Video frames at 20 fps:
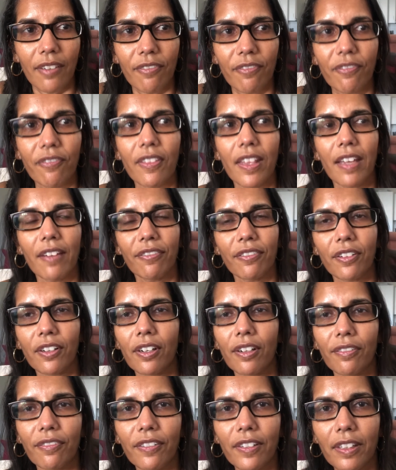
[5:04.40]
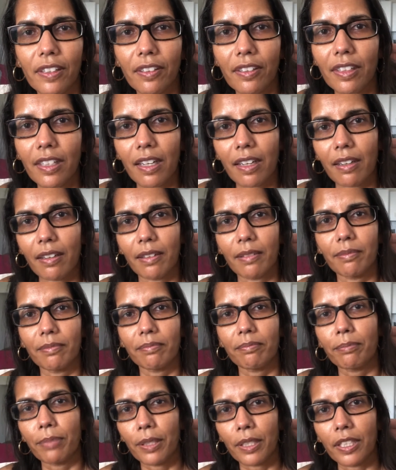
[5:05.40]
therefore I feel that I'm
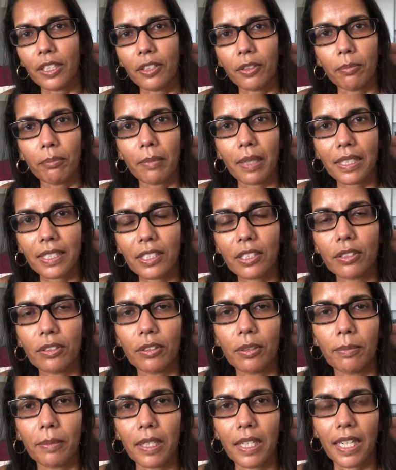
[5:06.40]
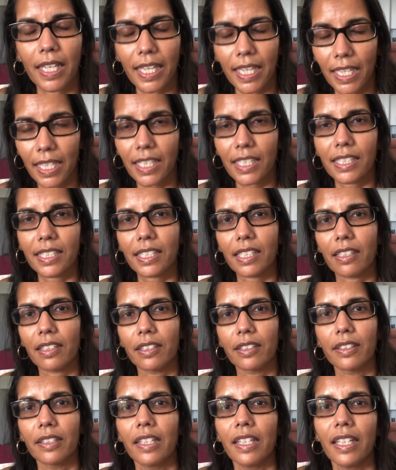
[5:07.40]
putting on muscle on my leg,
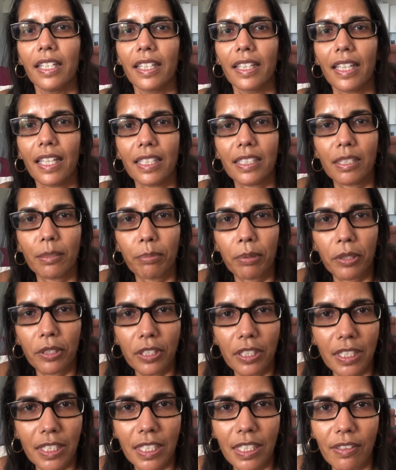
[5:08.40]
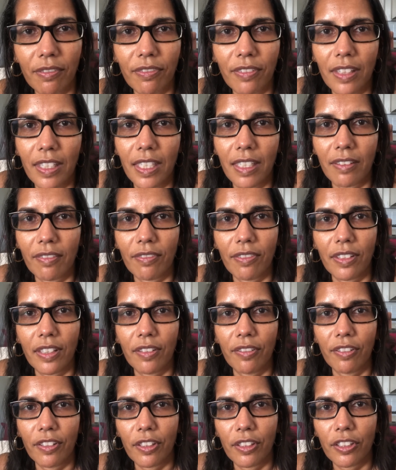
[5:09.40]
so that's a positive thing for the
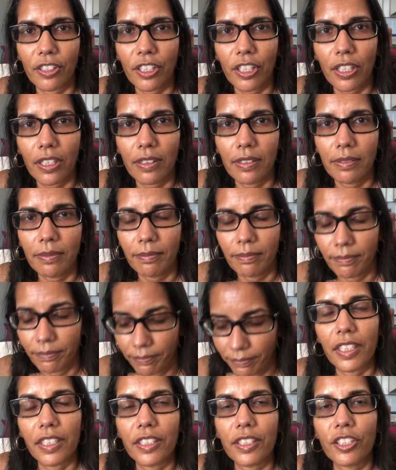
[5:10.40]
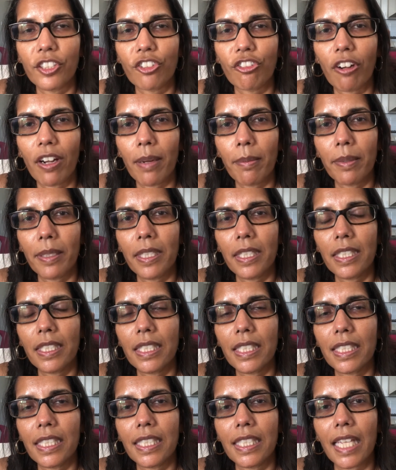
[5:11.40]
future.
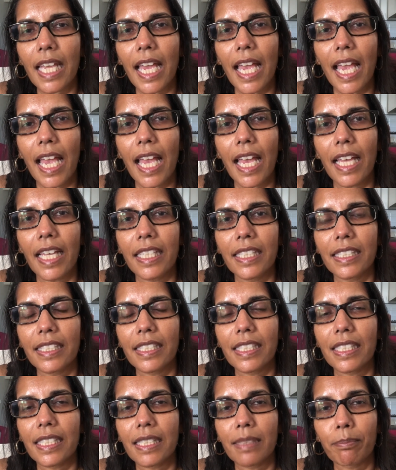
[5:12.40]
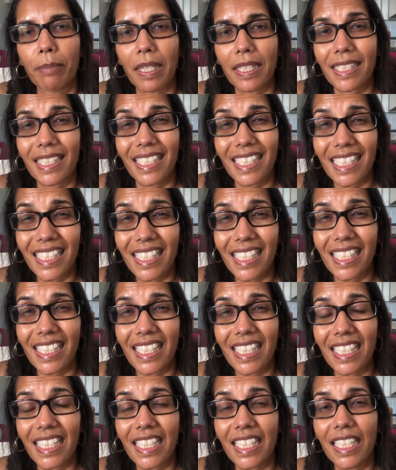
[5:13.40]
Tremors and
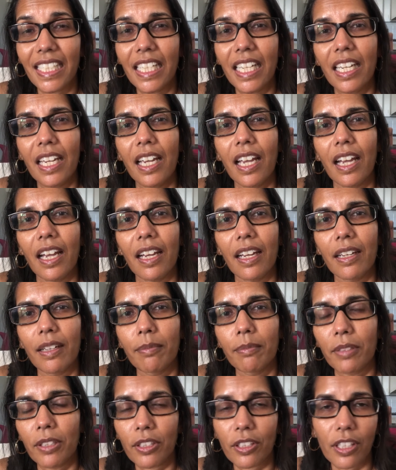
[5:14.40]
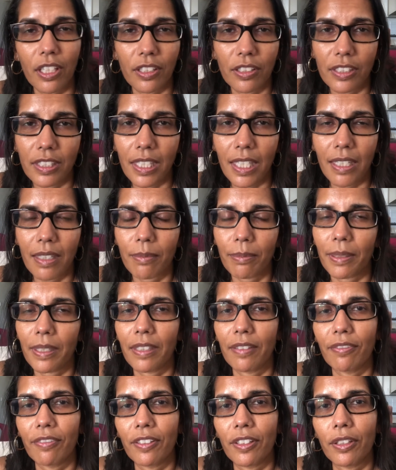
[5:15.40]
spasticity, look those up
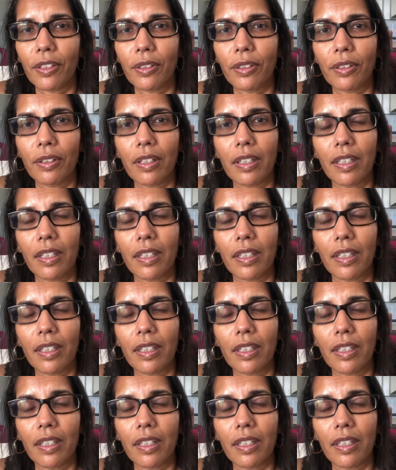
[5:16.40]
if you